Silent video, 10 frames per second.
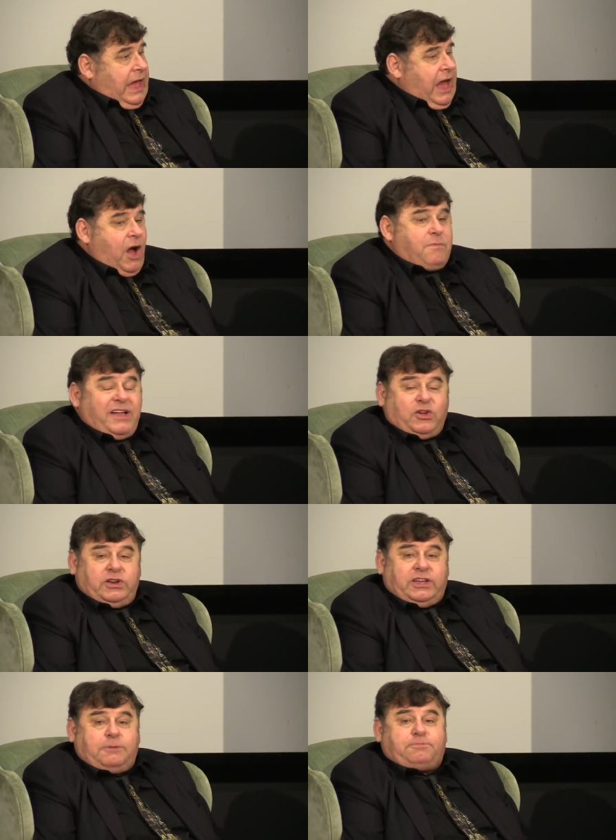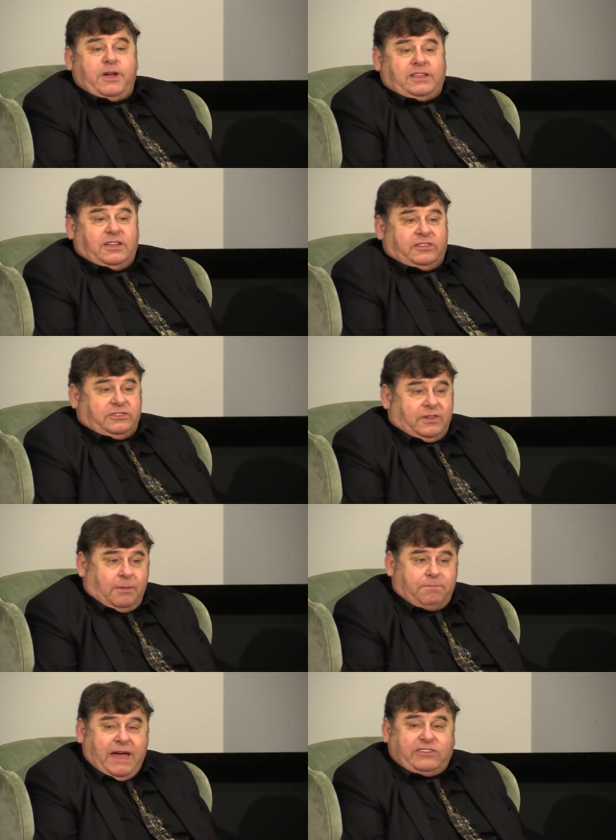How am I going to get pregnant?
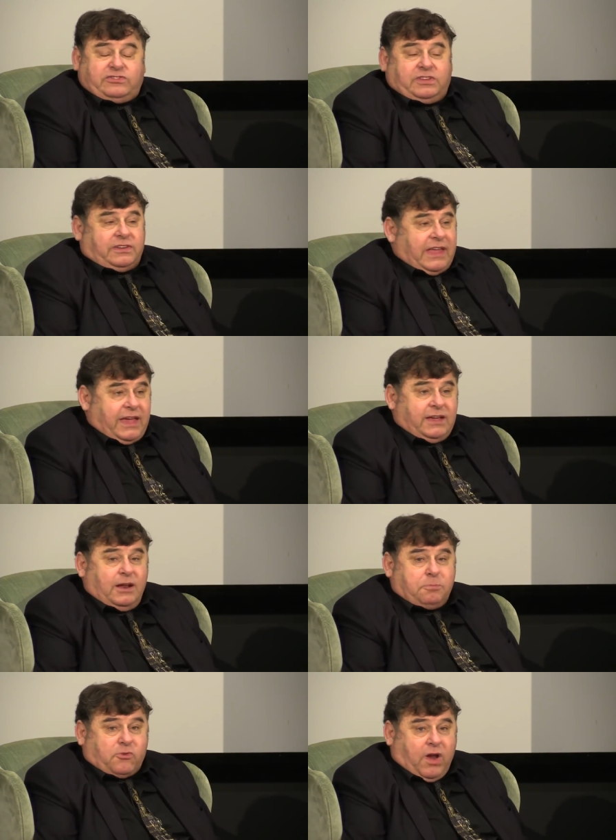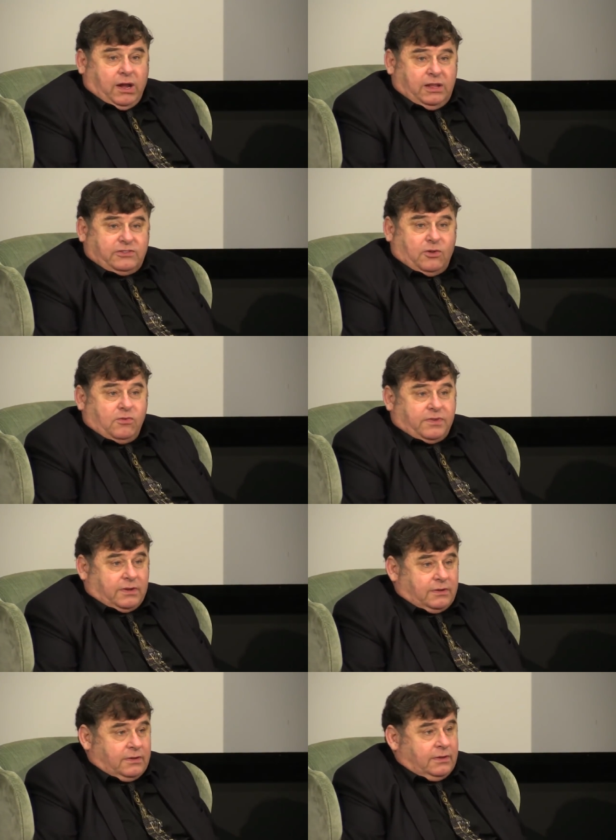I'm past it. Hang it up, Granny. It's over.
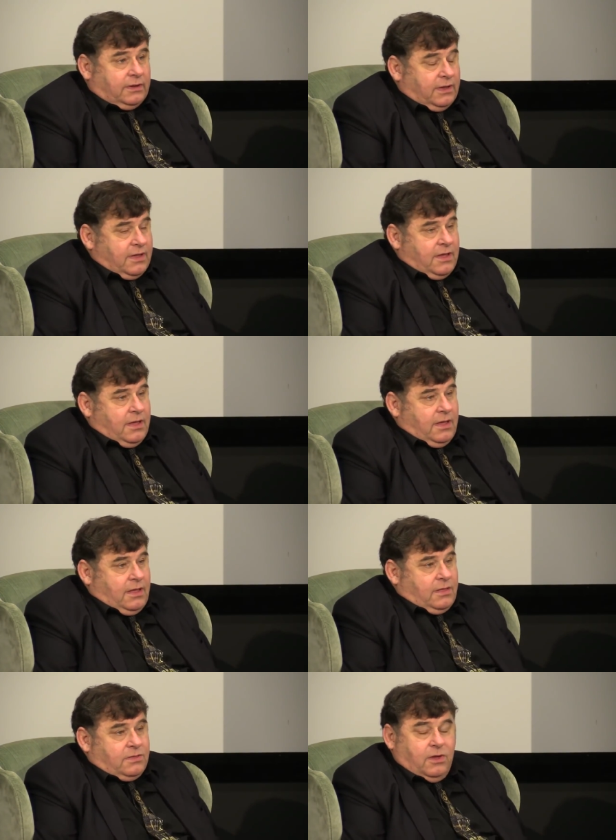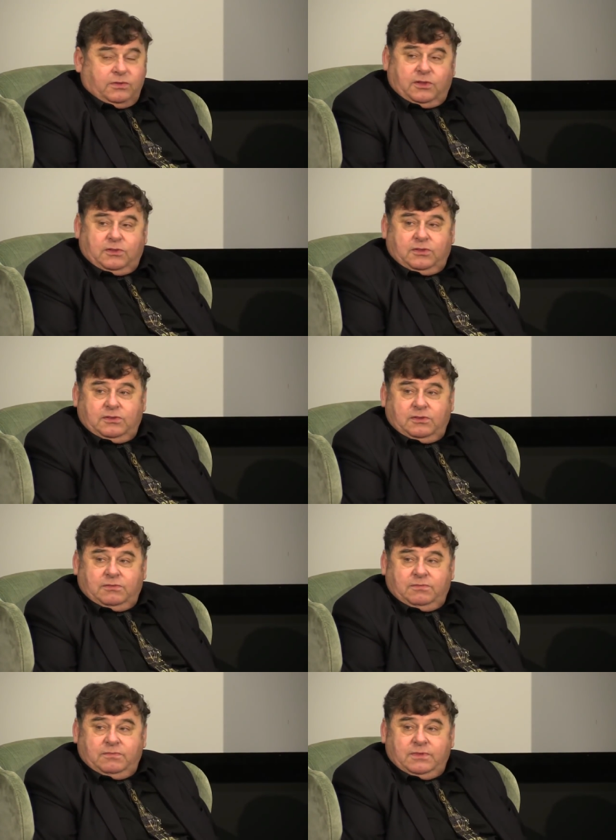No, no, no, no.
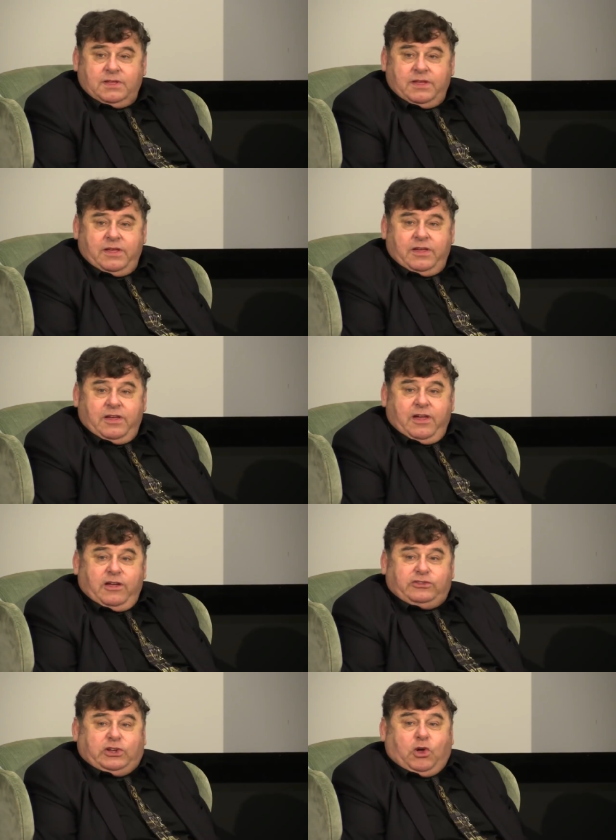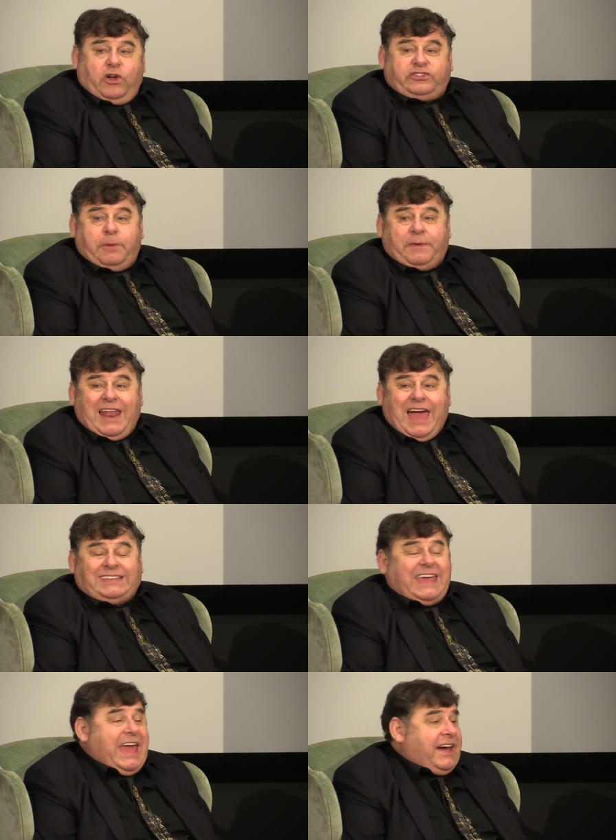She cooks up an
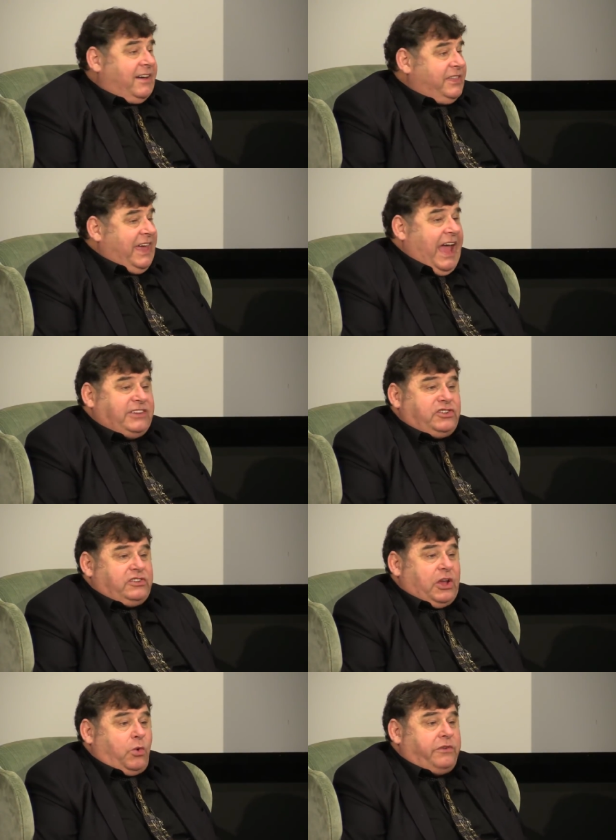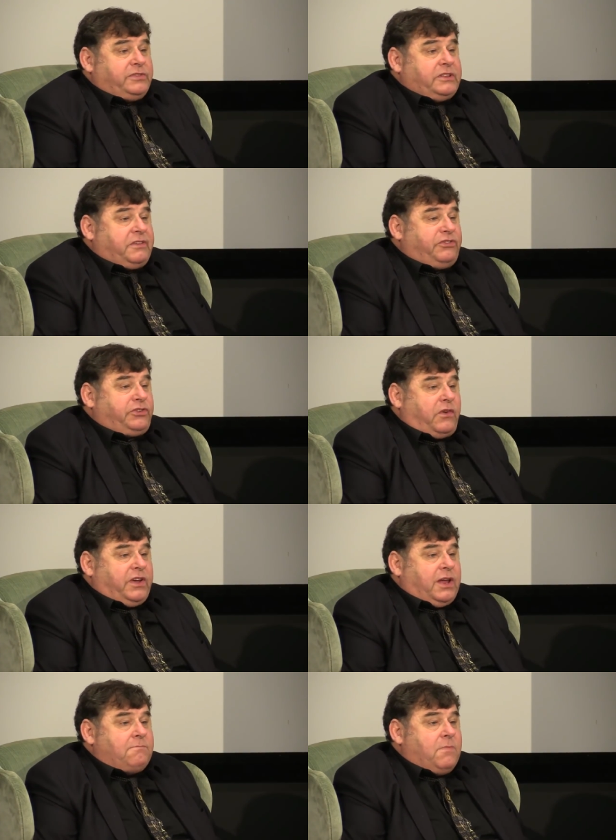idea, the ancient equivalent of
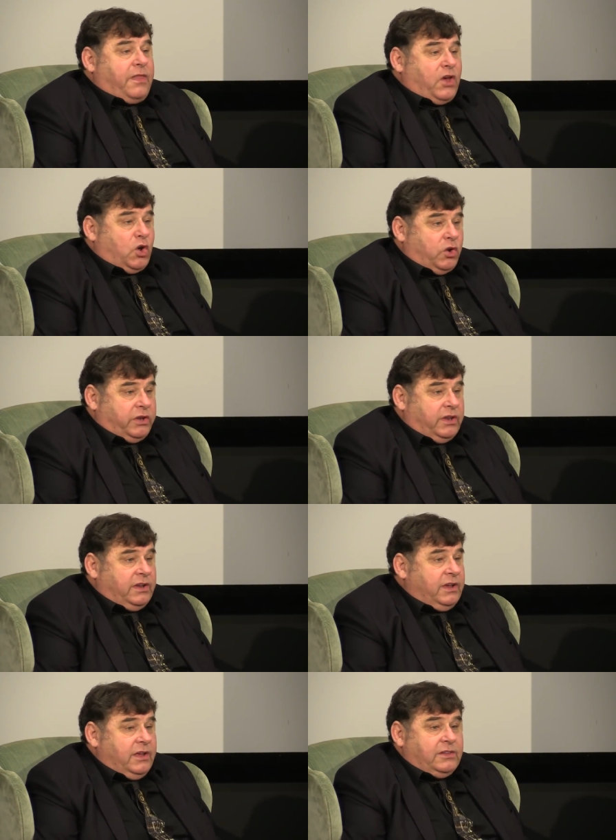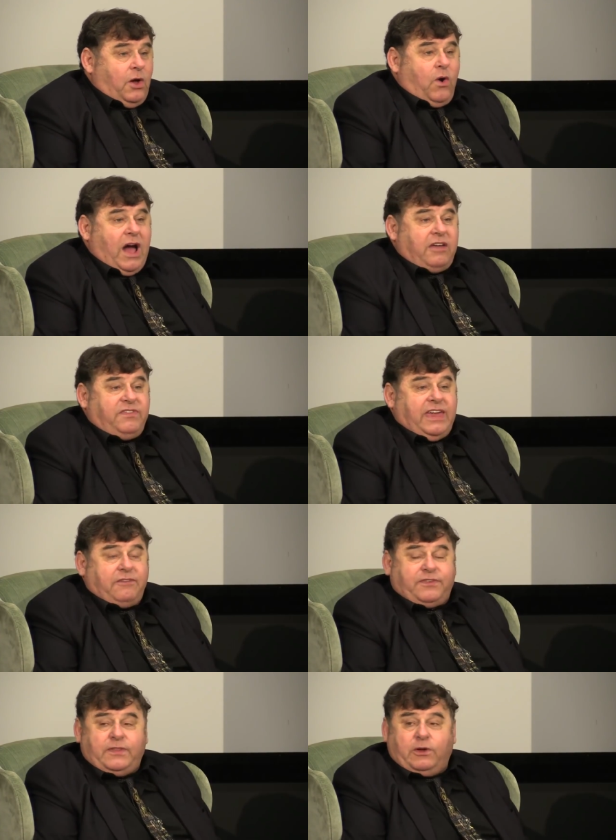surrogate motherhood. No
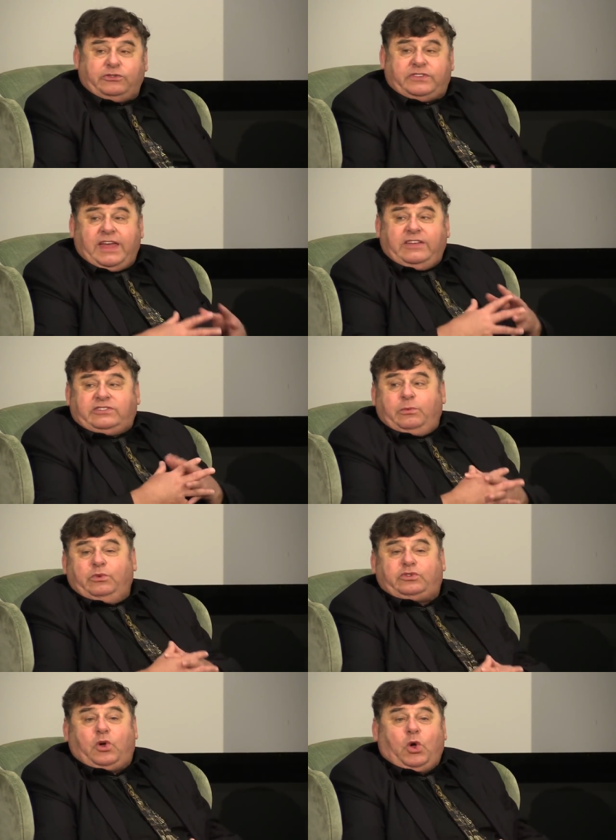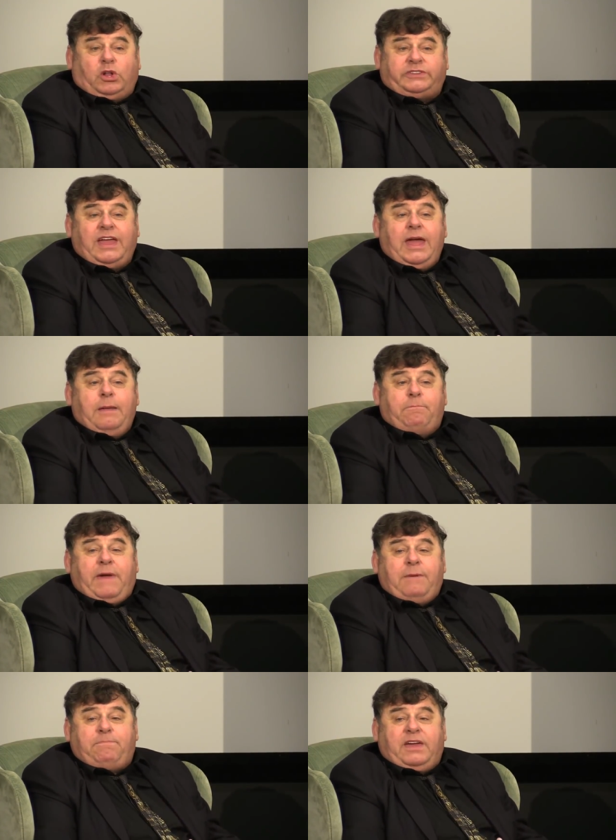IVF in those days. It was called
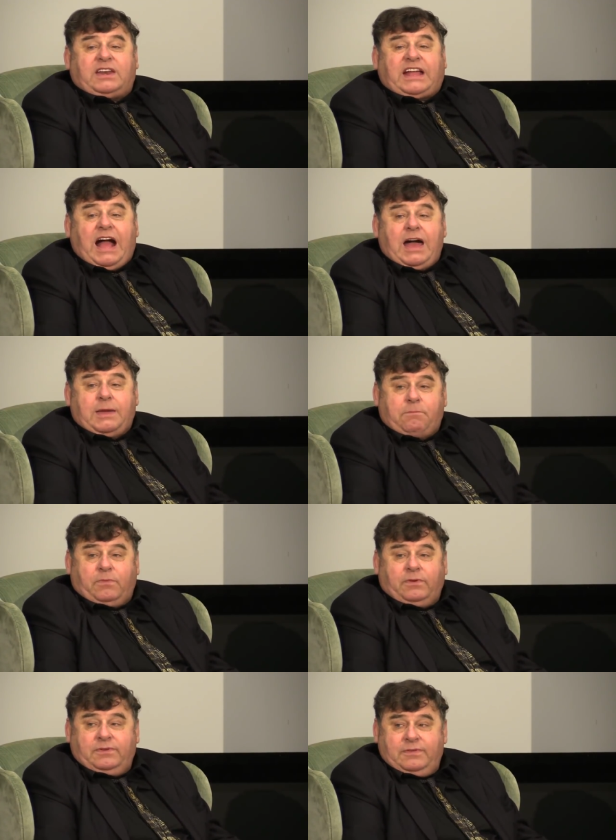Kaim.